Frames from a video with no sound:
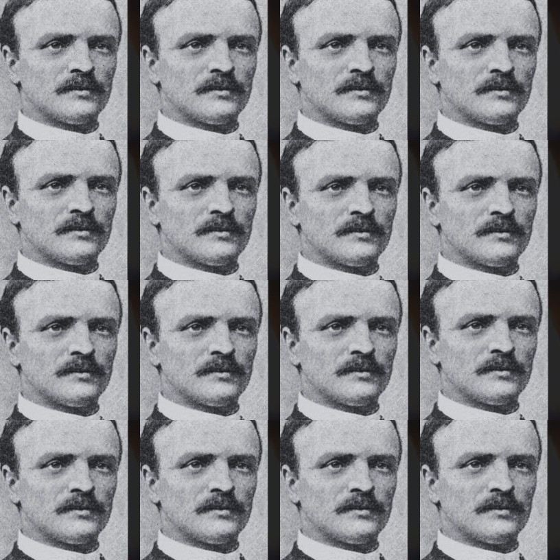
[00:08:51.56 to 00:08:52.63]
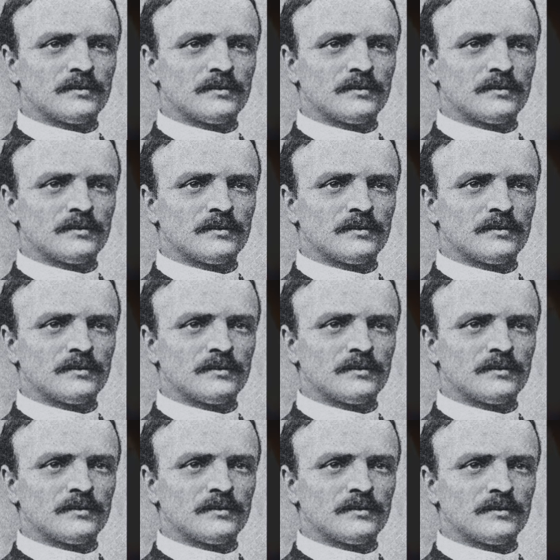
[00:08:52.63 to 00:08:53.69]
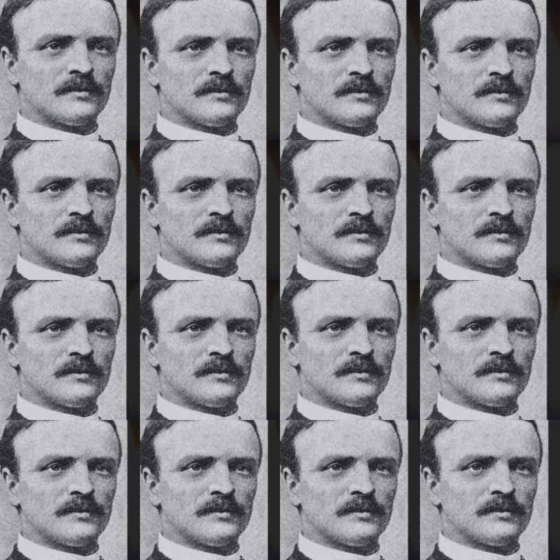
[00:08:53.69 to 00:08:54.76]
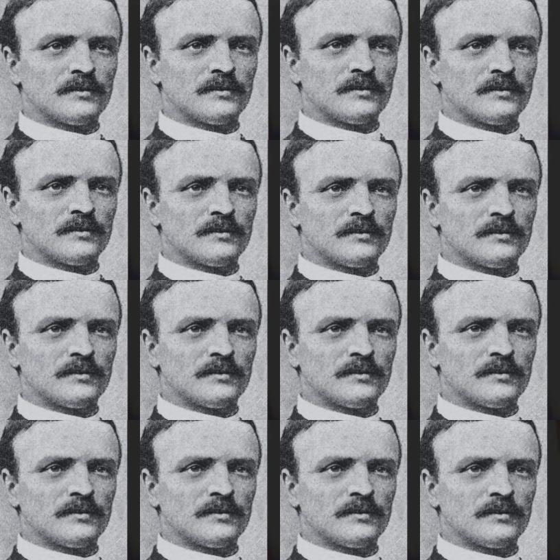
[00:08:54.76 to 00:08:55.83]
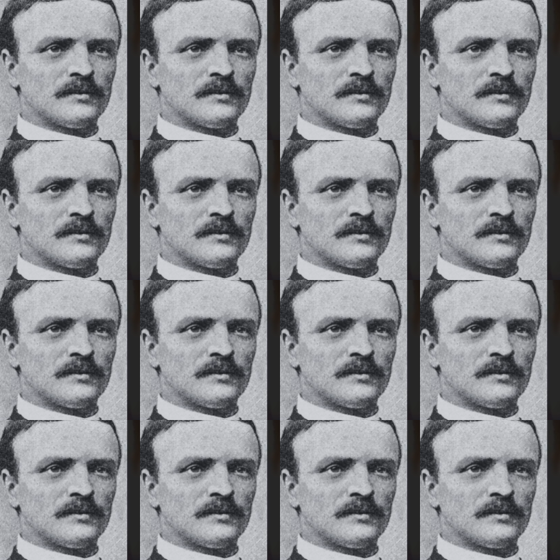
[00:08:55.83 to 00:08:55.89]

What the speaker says: Nothing is said.